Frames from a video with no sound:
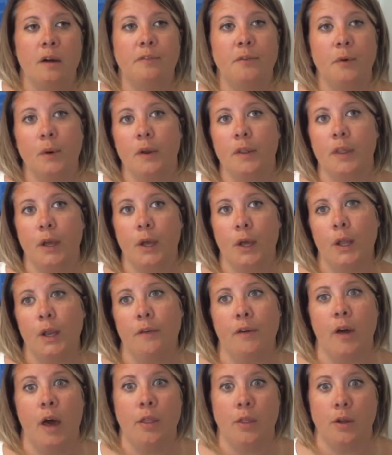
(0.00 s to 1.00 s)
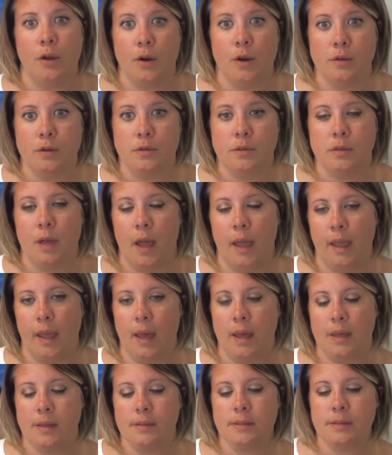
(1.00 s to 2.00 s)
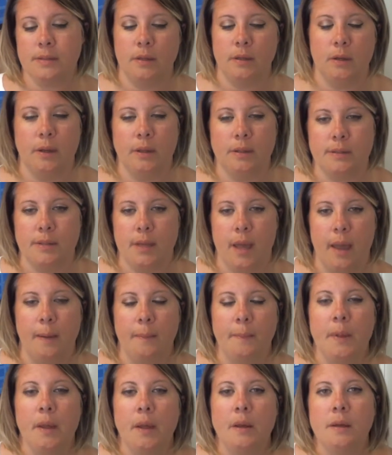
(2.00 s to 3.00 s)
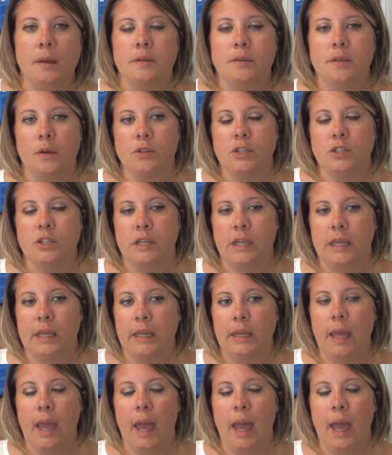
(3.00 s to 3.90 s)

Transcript: for the good of others, I guess you could say. So she